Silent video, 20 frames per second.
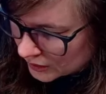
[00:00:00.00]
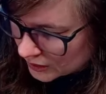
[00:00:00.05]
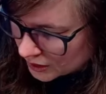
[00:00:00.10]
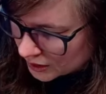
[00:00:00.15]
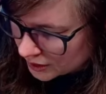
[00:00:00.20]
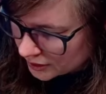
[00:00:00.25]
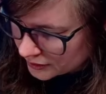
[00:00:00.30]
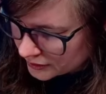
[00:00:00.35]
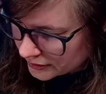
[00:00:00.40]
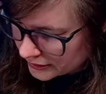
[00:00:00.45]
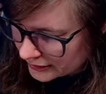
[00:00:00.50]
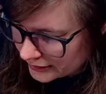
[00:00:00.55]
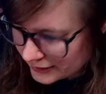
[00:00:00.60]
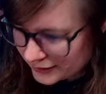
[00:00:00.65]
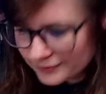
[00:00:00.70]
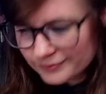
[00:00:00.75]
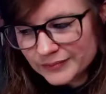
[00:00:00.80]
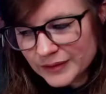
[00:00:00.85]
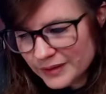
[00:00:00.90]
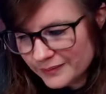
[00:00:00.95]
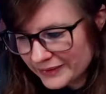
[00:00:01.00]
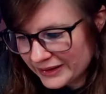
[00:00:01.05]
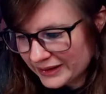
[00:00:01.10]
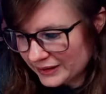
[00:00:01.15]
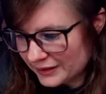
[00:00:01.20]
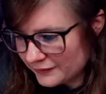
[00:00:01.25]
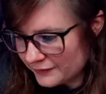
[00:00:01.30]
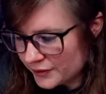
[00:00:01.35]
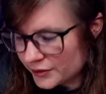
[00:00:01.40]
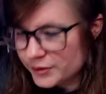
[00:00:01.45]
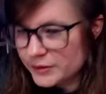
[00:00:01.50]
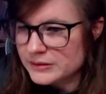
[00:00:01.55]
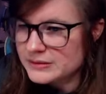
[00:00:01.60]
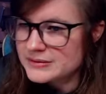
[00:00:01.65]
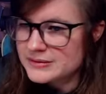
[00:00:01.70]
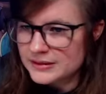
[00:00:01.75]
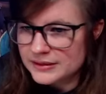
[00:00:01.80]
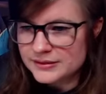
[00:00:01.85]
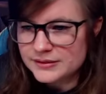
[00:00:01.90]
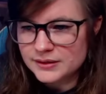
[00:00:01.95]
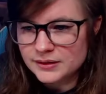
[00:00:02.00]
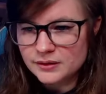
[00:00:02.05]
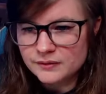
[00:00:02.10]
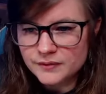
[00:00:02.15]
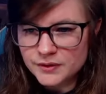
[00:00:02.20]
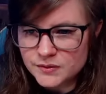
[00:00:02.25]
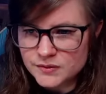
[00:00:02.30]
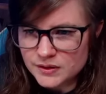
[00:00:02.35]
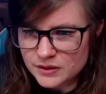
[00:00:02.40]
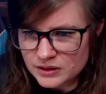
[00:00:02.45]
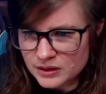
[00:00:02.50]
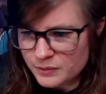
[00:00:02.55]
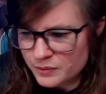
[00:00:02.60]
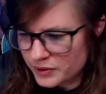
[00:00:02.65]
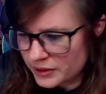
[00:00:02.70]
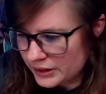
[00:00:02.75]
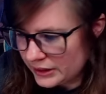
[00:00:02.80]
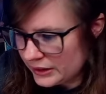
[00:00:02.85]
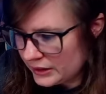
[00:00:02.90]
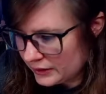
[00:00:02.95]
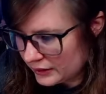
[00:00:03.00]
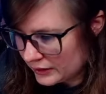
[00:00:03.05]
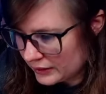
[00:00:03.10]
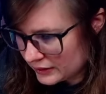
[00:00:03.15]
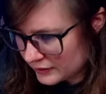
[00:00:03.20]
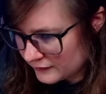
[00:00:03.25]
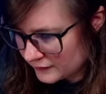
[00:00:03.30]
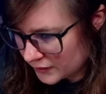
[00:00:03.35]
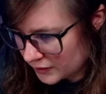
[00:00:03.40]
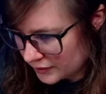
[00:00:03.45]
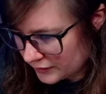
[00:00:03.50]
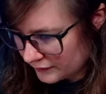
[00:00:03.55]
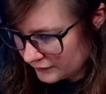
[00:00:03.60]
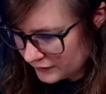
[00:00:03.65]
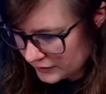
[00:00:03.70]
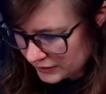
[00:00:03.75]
I mean, if you're doing 6 interviews, are they pretty, like, involved?